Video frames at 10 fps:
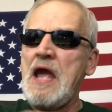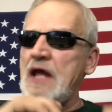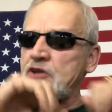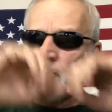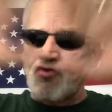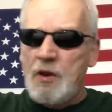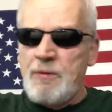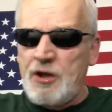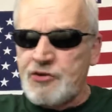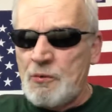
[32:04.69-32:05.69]
and
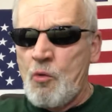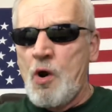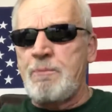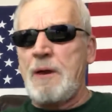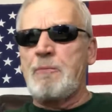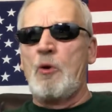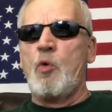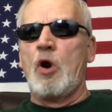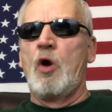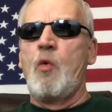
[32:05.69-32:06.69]
distribute it to more people
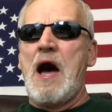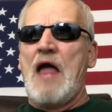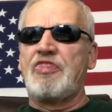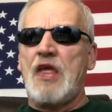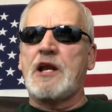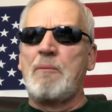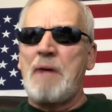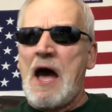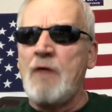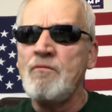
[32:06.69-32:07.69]
worldwide. Think
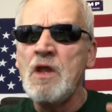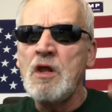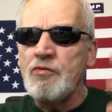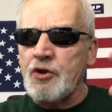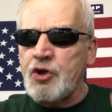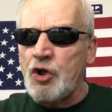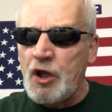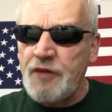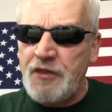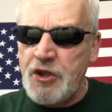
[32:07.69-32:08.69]
about the
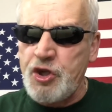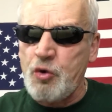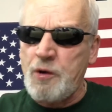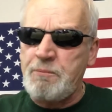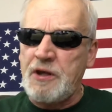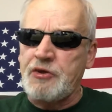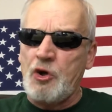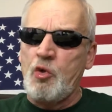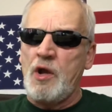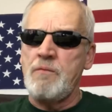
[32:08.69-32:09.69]
good that you would be
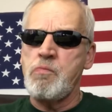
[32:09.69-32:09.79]
doing.